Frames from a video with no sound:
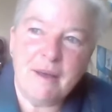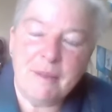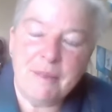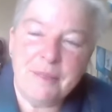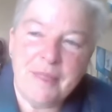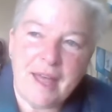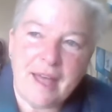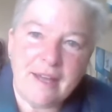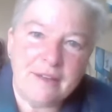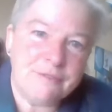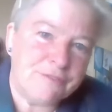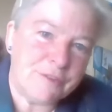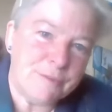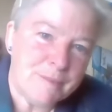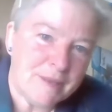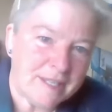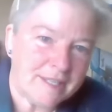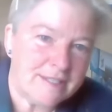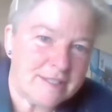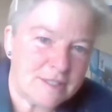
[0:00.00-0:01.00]
That for
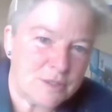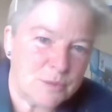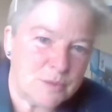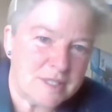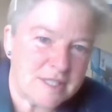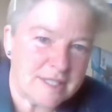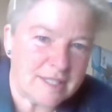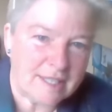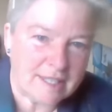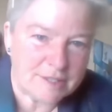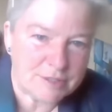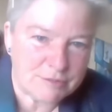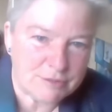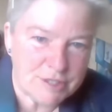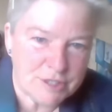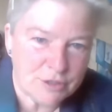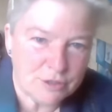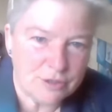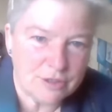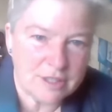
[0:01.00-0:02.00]
me is always a last
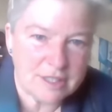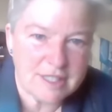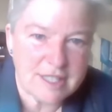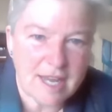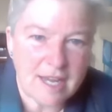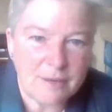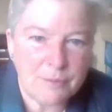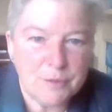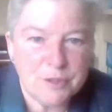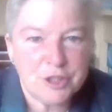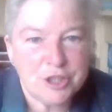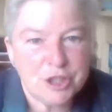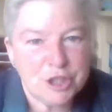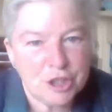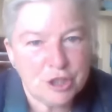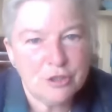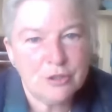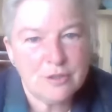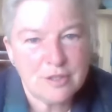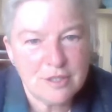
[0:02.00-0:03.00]
resort, because I would
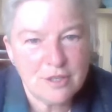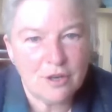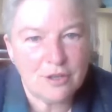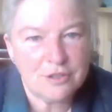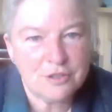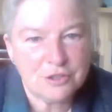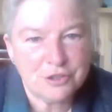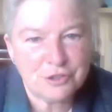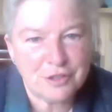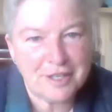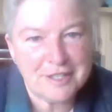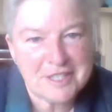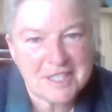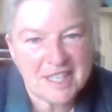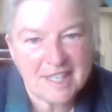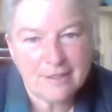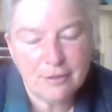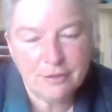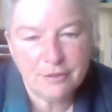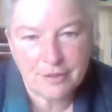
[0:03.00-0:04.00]
choose not to try to
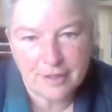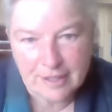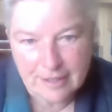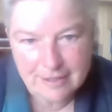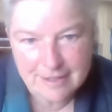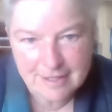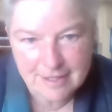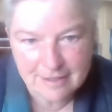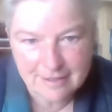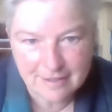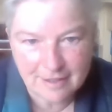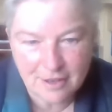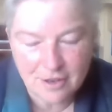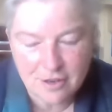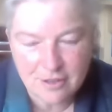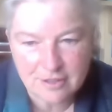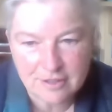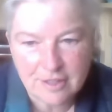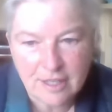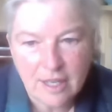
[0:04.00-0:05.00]
kill things in the
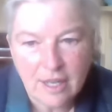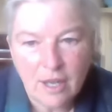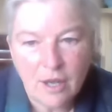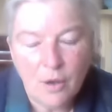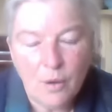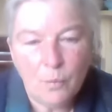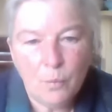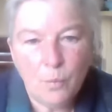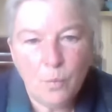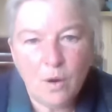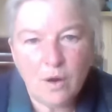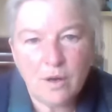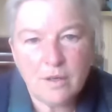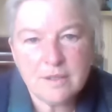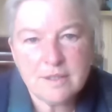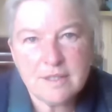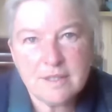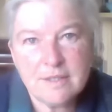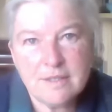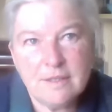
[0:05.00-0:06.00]
garden.
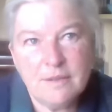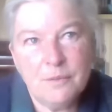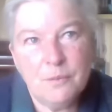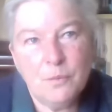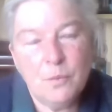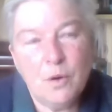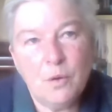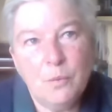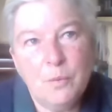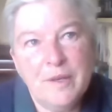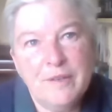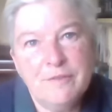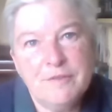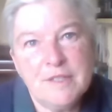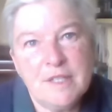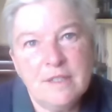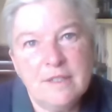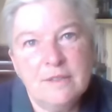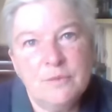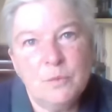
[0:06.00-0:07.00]
What we've
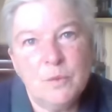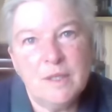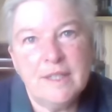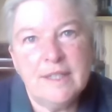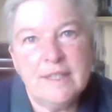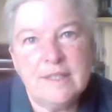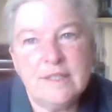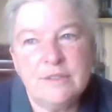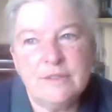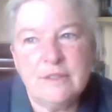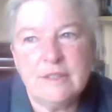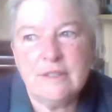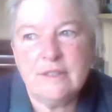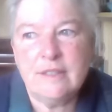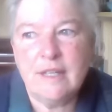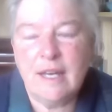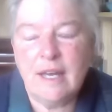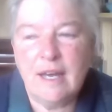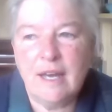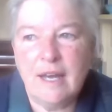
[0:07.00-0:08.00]
done at Weleda
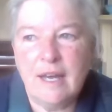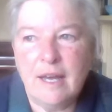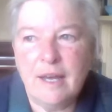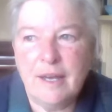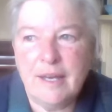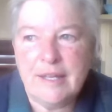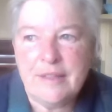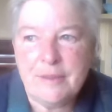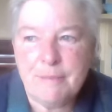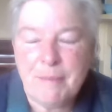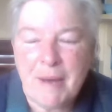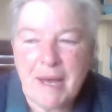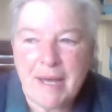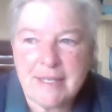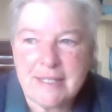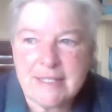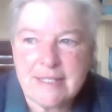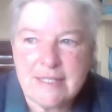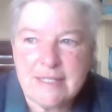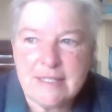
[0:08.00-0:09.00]
in the
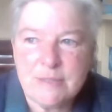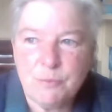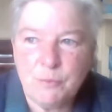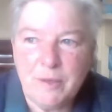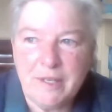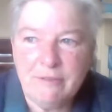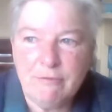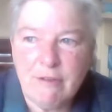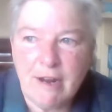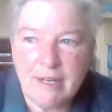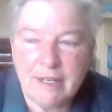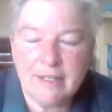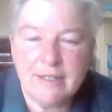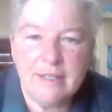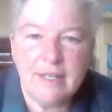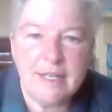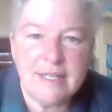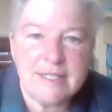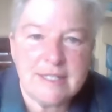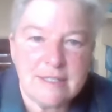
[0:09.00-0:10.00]
past is we
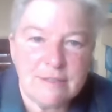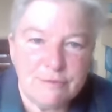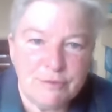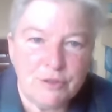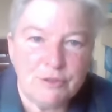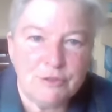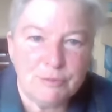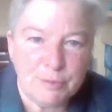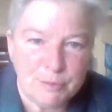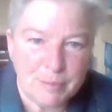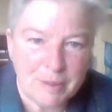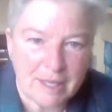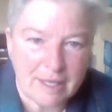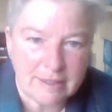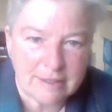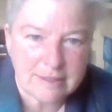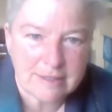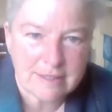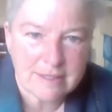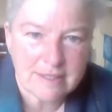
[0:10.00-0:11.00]
recognize the vulnerable
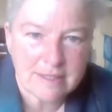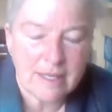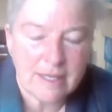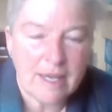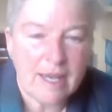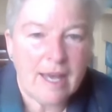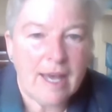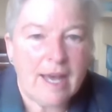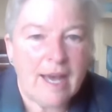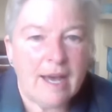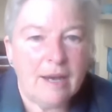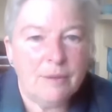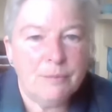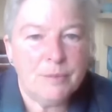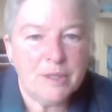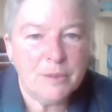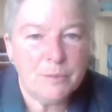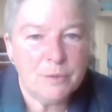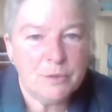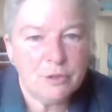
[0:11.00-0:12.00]
plants, and
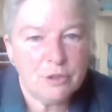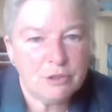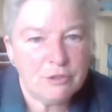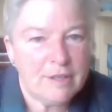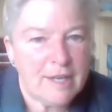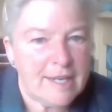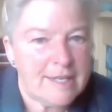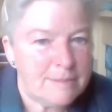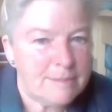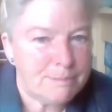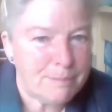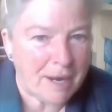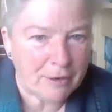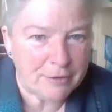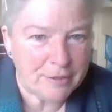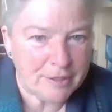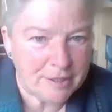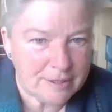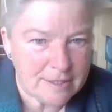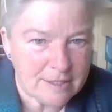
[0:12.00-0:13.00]
we will create
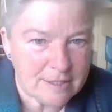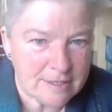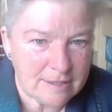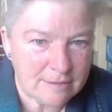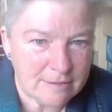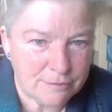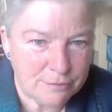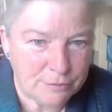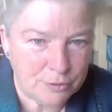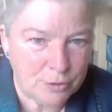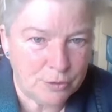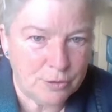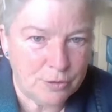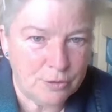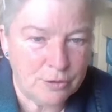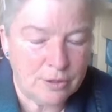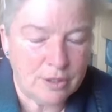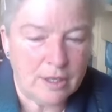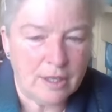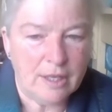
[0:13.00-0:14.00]
barriers
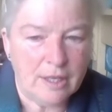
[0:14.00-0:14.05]
for